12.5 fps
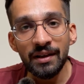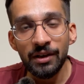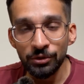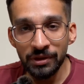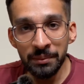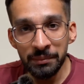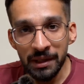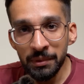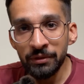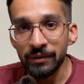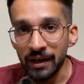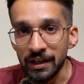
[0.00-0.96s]
Now, there may
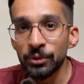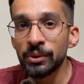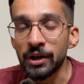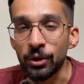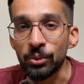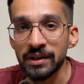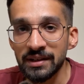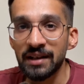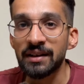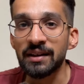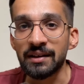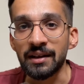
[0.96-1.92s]
be value in doing
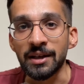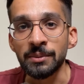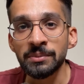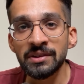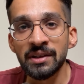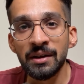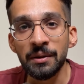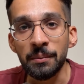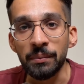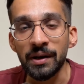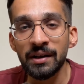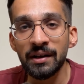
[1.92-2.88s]
that at times,
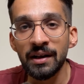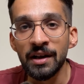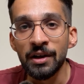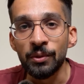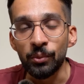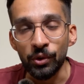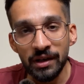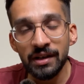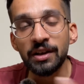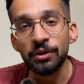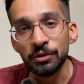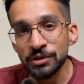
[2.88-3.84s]
but what
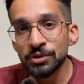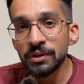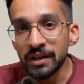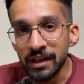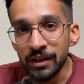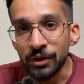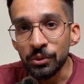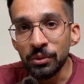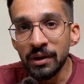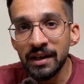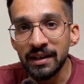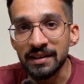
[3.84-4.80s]
it can also lead
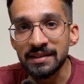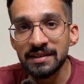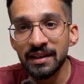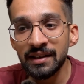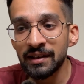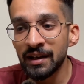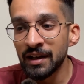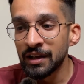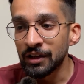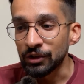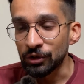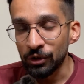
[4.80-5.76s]
to is that
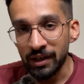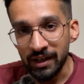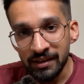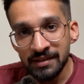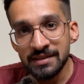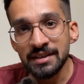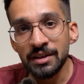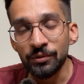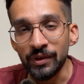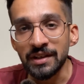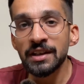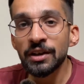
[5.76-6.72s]
your kids,
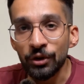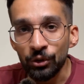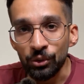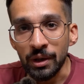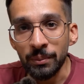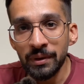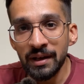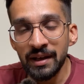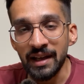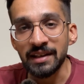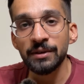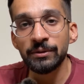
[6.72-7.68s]
when they grow up
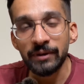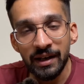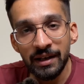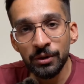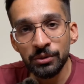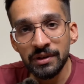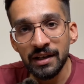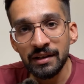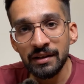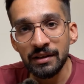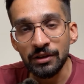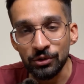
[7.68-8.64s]
and they find out
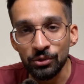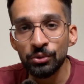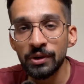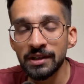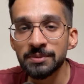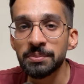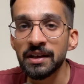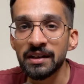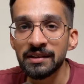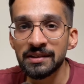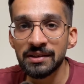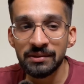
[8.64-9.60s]
that you, as
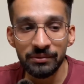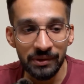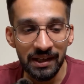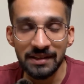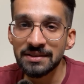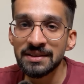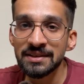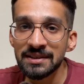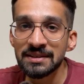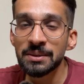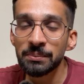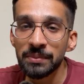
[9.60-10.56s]
parents, were actually
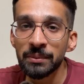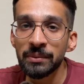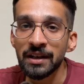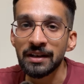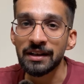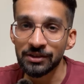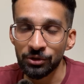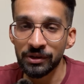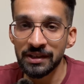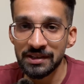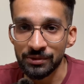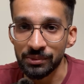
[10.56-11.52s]
just simply being
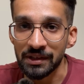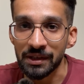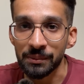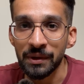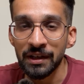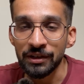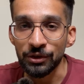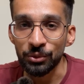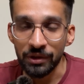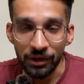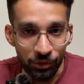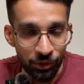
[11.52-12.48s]
dishonest with them. You
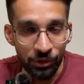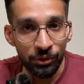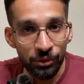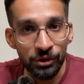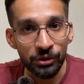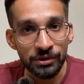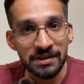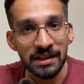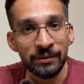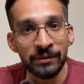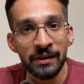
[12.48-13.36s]
did not know yourself,